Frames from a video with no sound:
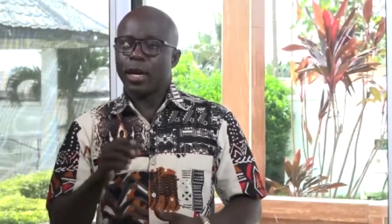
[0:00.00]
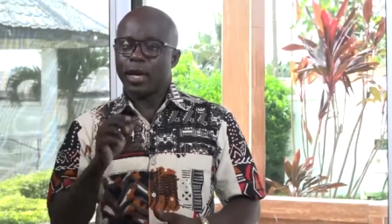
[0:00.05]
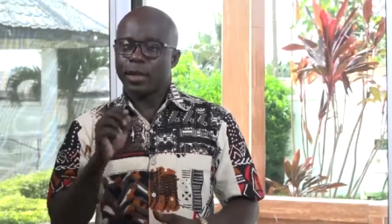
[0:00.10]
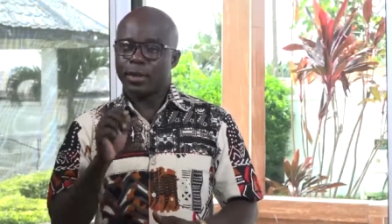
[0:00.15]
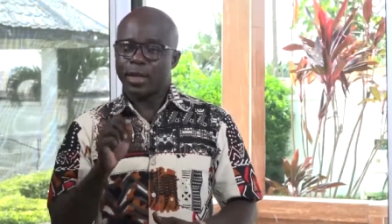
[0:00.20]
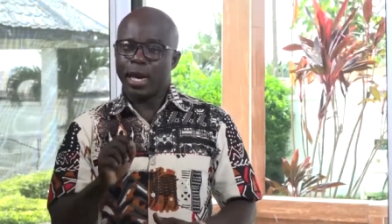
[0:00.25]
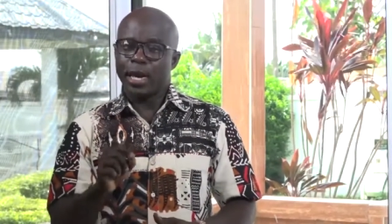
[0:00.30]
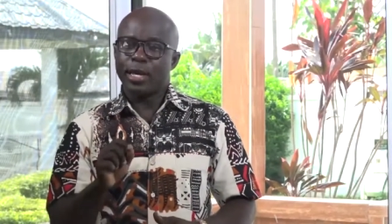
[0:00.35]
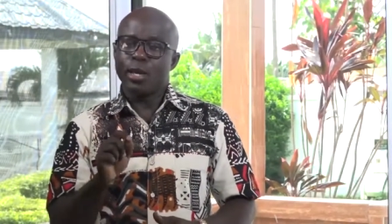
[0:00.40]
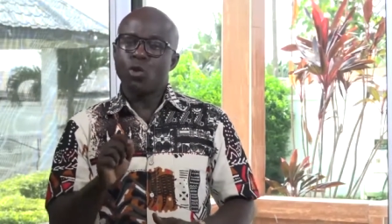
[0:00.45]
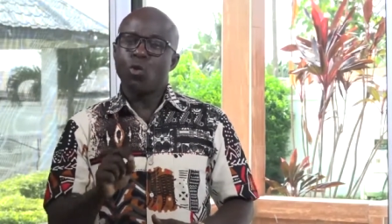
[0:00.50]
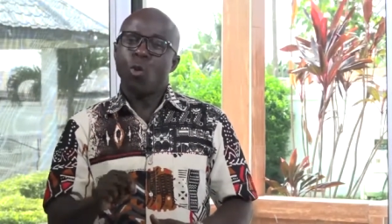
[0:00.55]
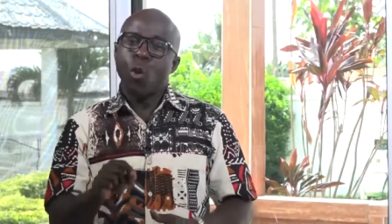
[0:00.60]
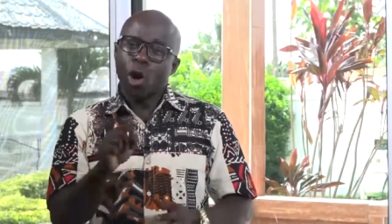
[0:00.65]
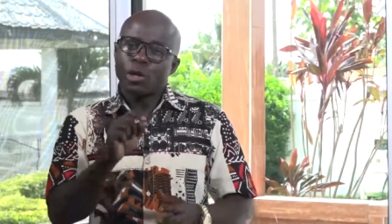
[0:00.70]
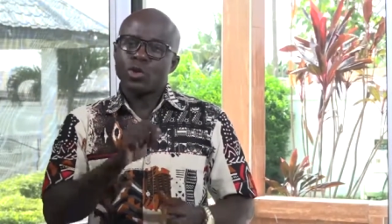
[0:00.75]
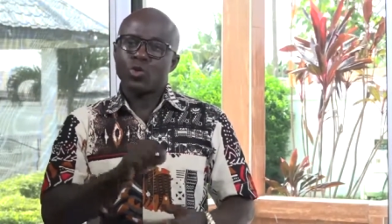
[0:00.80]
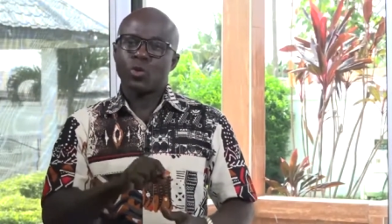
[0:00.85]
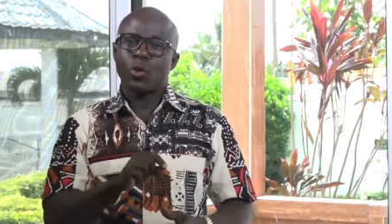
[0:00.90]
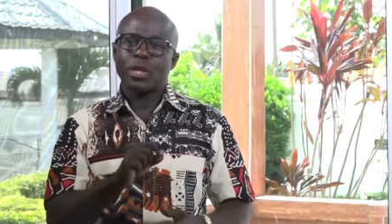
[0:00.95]
And then he
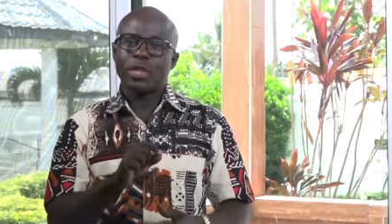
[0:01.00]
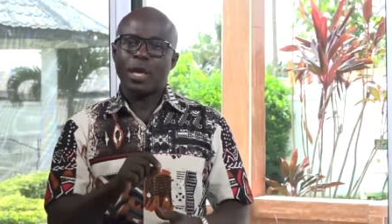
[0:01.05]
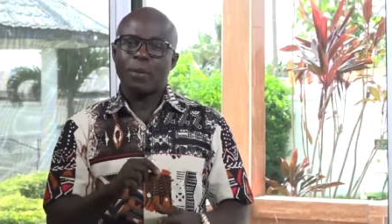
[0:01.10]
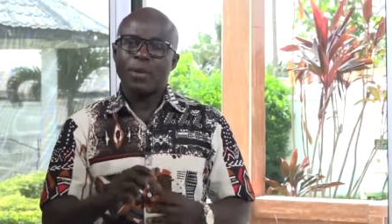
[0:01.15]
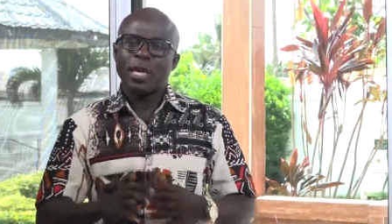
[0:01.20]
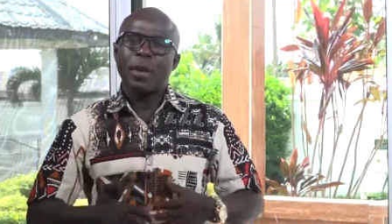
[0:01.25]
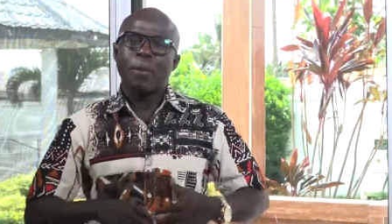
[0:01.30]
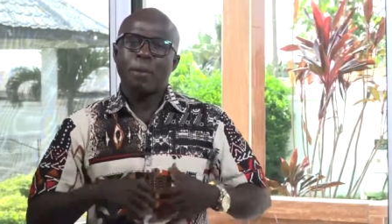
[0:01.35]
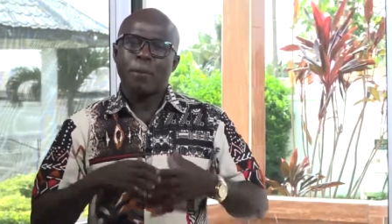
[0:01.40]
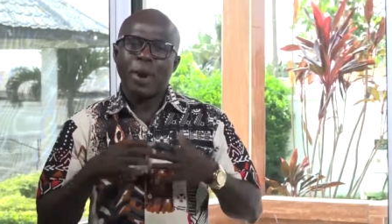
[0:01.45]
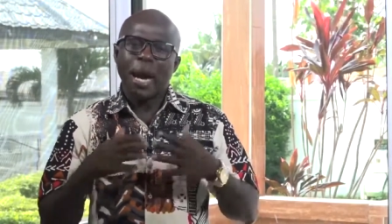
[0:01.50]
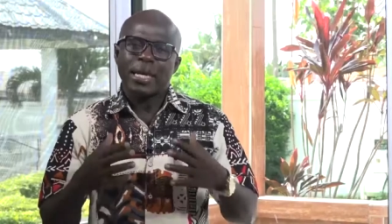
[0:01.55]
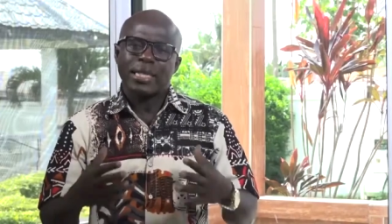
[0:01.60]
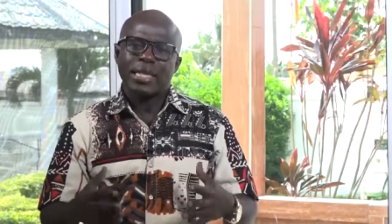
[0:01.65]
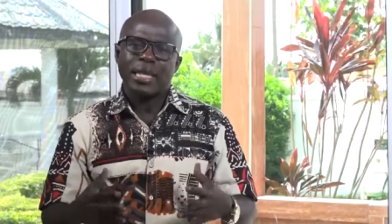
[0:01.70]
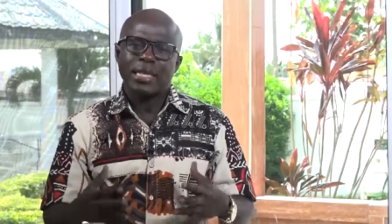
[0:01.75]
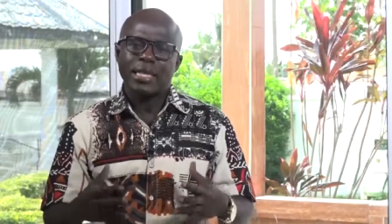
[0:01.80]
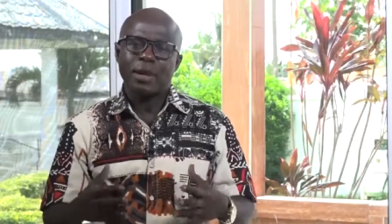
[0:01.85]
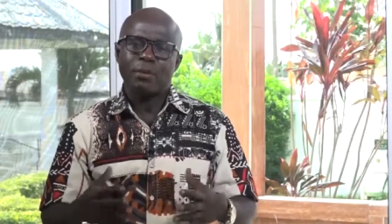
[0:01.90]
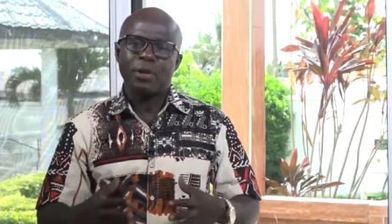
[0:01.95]
was with them, he
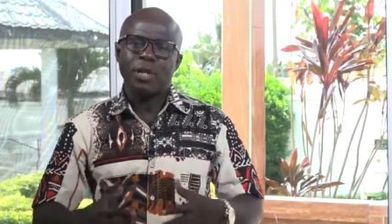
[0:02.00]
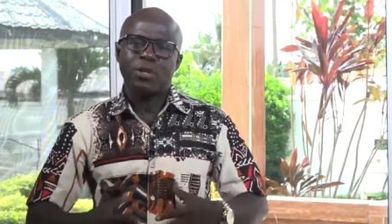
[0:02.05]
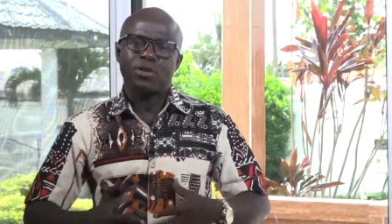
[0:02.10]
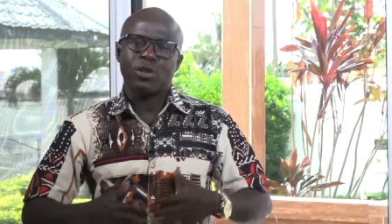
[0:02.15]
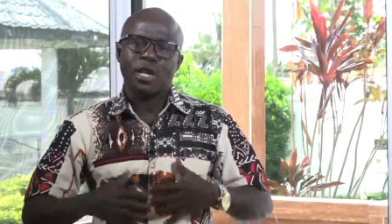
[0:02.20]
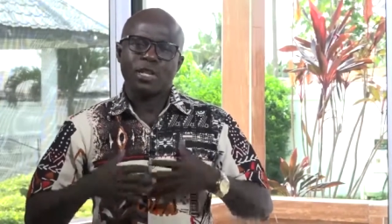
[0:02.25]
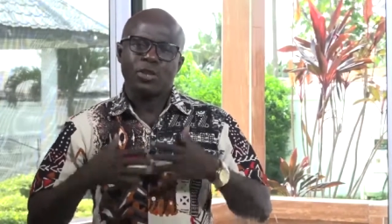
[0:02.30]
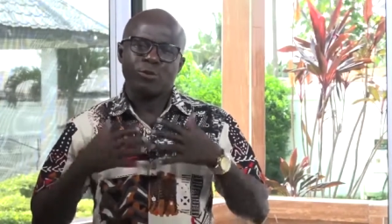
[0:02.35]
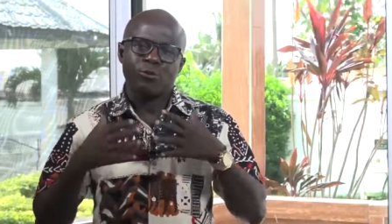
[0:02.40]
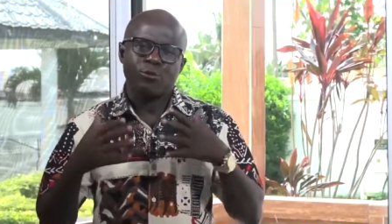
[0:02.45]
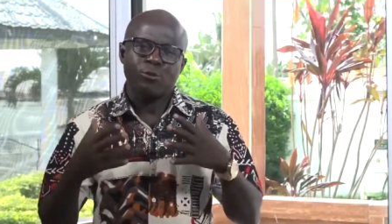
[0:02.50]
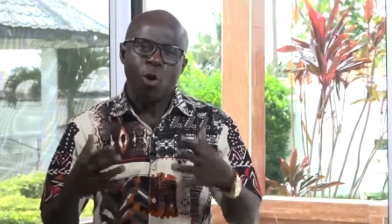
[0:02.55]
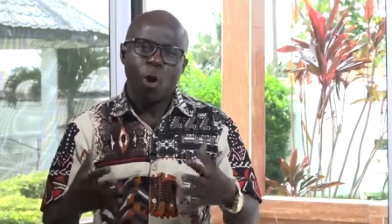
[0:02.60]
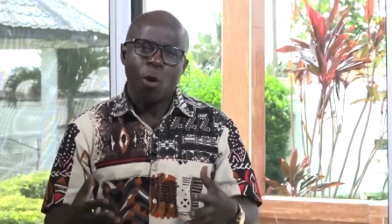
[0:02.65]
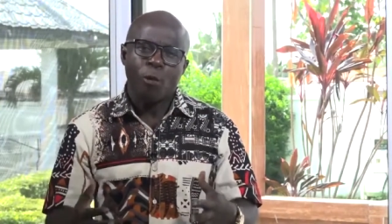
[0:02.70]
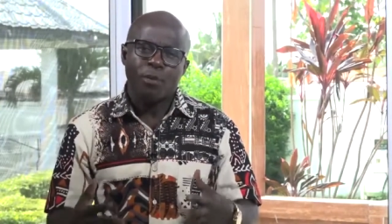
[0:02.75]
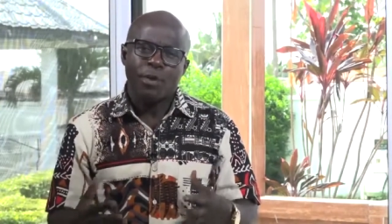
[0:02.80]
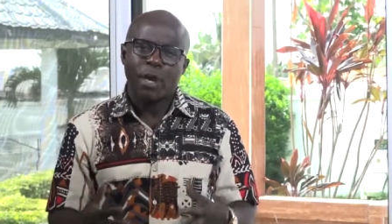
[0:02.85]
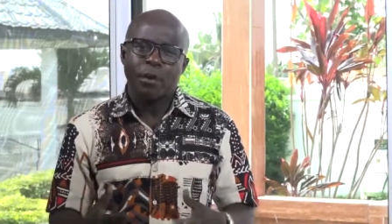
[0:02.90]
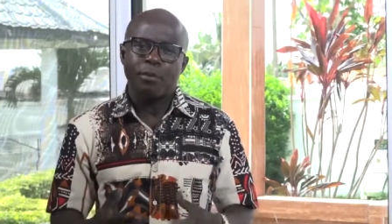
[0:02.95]
impacted them, he
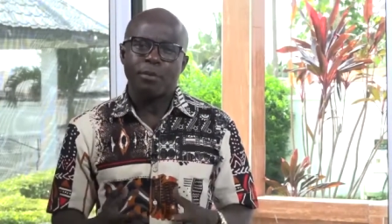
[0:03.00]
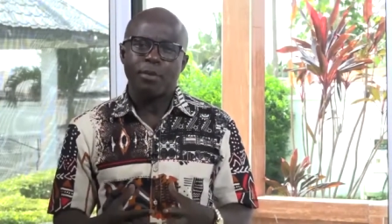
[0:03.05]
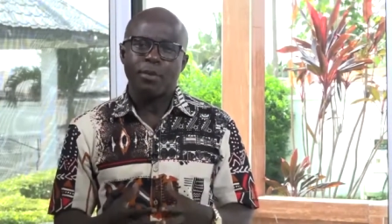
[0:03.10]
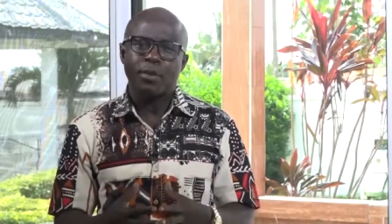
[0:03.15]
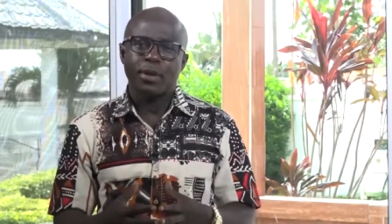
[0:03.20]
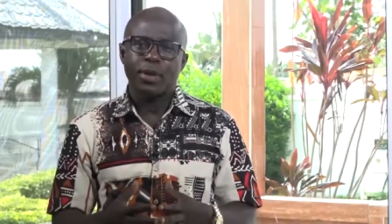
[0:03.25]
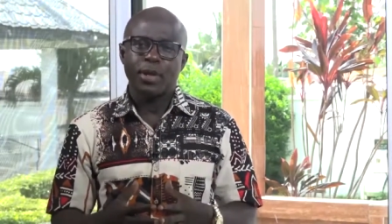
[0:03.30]
transformed them